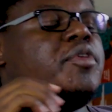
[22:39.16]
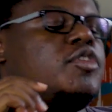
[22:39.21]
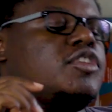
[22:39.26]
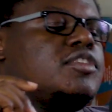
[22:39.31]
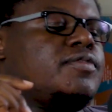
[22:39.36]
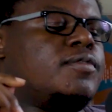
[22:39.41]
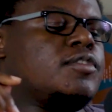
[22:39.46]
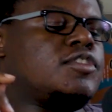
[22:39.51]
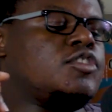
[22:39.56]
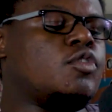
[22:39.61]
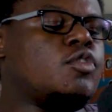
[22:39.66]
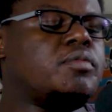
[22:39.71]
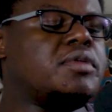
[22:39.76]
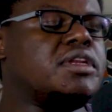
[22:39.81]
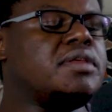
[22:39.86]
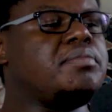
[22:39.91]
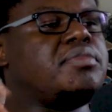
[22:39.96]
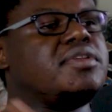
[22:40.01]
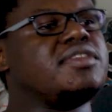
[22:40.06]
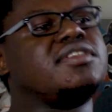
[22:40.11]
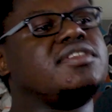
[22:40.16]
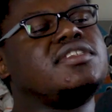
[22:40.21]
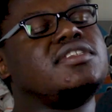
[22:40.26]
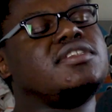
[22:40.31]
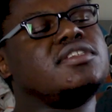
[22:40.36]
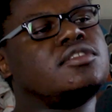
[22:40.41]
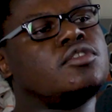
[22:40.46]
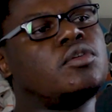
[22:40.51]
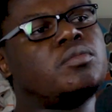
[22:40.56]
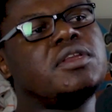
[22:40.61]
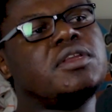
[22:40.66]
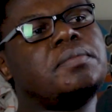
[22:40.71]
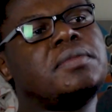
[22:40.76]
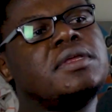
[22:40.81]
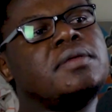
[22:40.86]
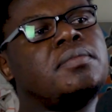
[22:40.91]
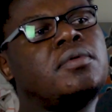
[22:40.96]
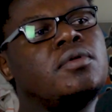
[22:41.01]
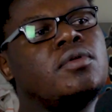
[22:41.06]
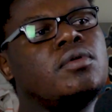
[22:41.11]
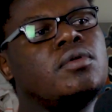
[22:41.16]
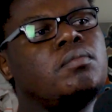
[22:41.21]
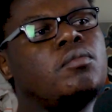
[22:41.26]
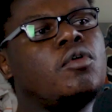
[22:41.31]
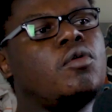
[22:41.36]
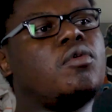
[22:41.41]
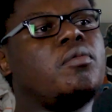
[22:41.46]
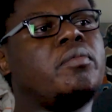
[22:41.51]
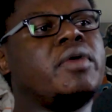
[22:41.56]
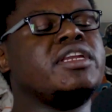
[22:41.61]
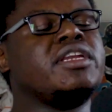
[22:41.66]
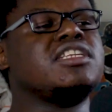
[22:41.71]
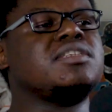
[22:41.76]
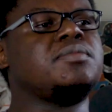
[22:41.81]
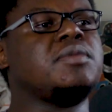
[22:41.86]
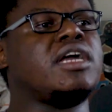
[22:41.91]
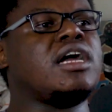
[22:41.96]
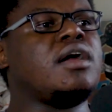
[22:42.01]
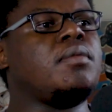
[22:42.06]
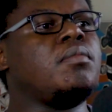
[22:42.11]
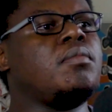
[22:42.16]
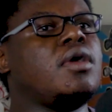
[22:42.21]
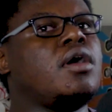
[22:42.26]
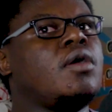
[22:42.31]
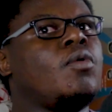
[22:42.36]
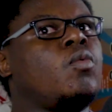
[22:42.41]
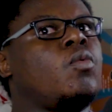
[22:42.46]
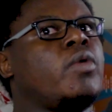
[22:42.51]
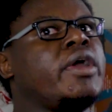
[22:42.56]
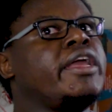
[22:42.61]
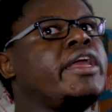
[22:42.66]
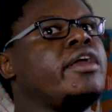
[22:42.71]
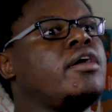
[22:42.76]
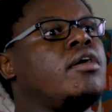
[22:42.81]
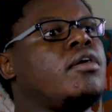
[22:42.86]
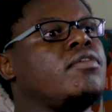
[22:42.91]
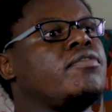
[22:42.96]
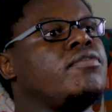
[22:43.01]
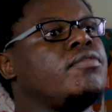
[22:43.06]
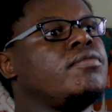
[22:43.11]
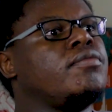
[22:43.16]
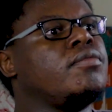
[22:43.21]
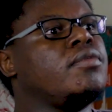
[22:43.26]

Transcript: Because for so many businesses and so many people, mobile money has become a way of